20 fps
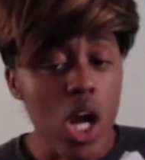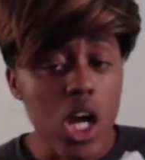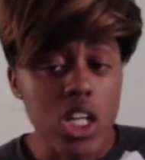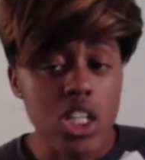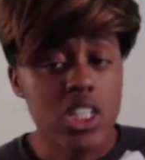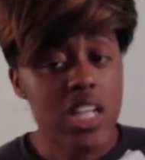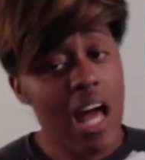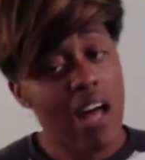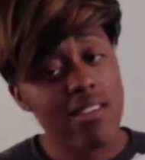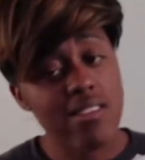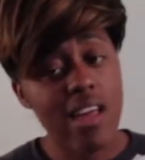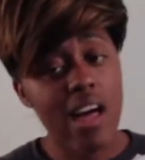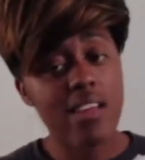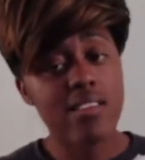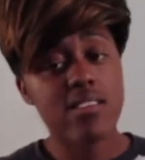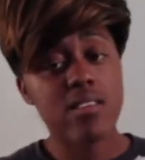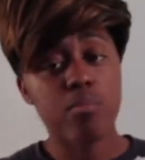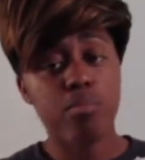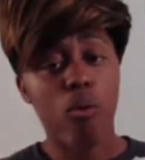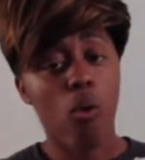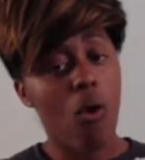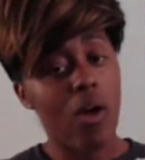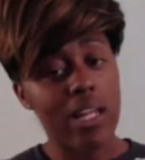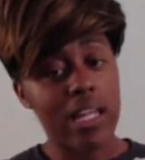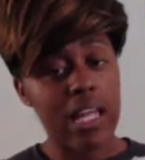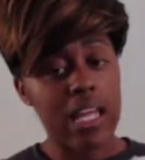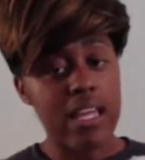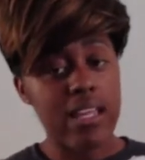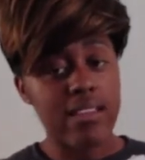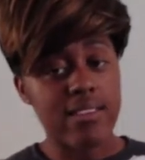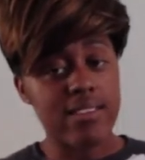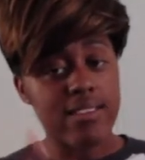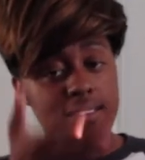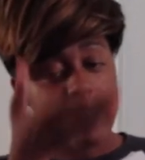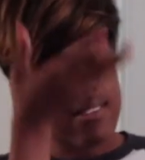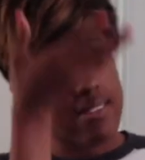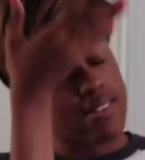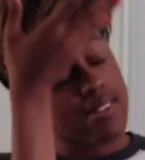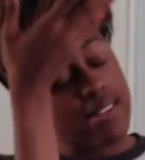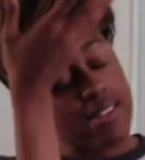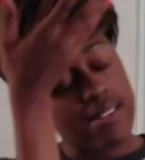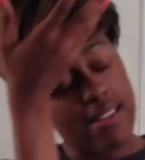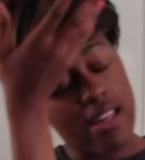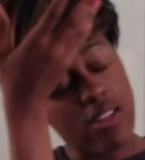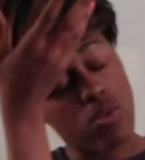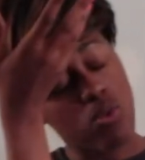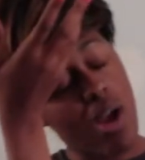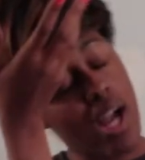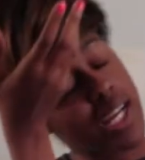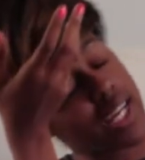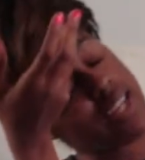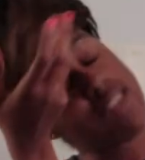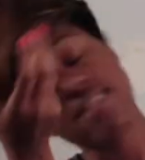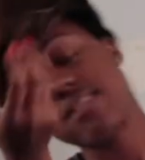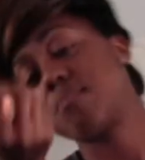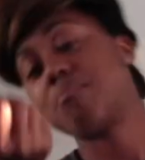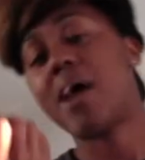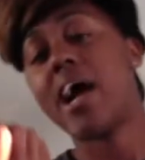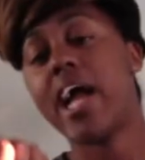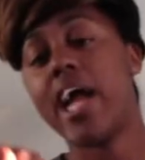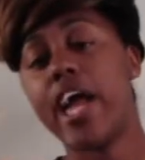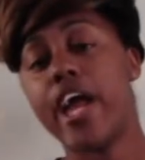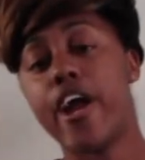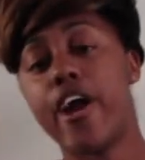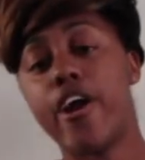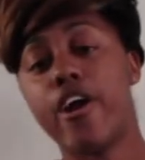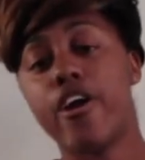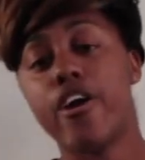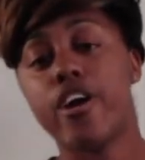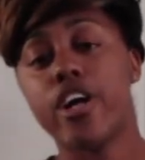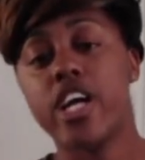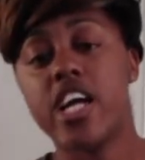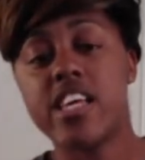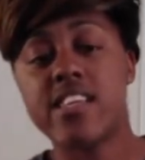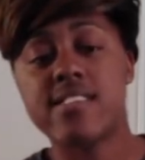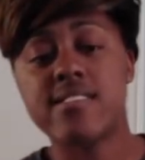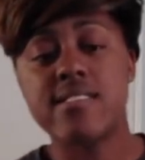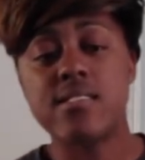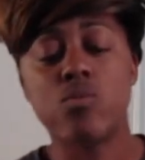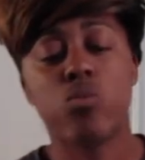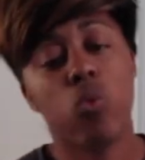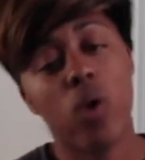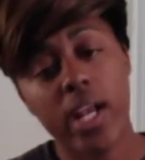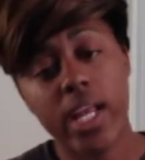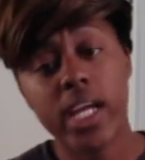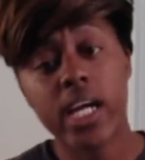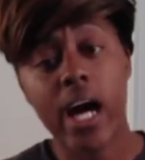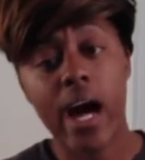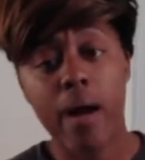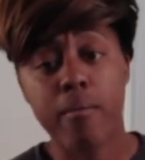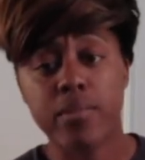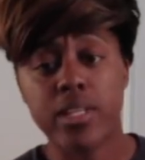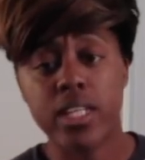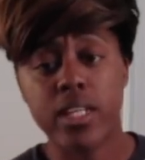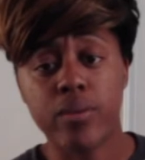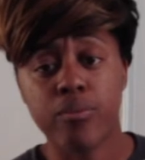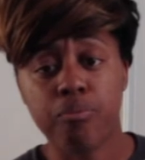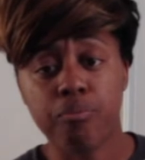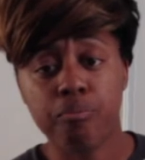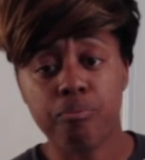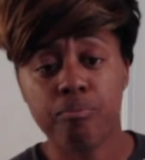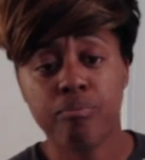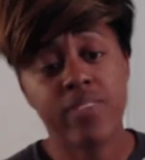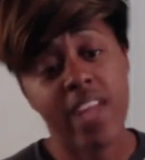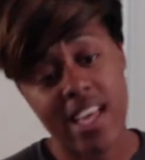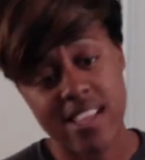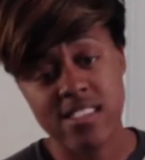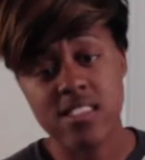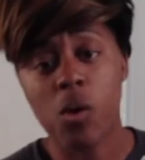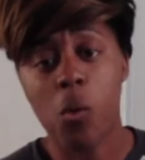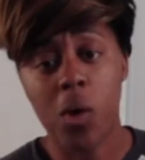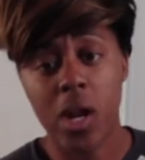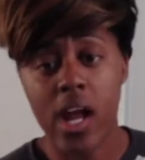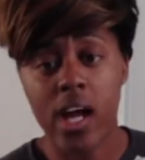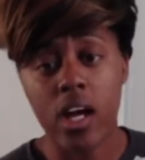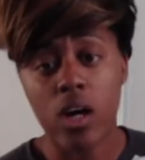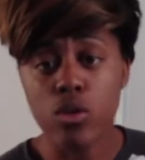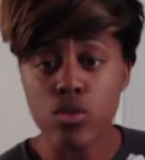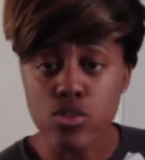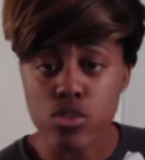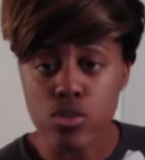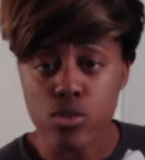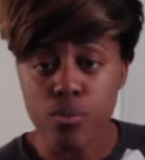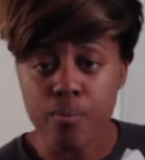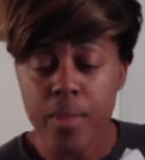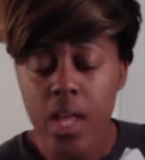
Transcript: Shouts out to Pauline's, because that's where I get my hair. It's one in Compton. That's the one I go to.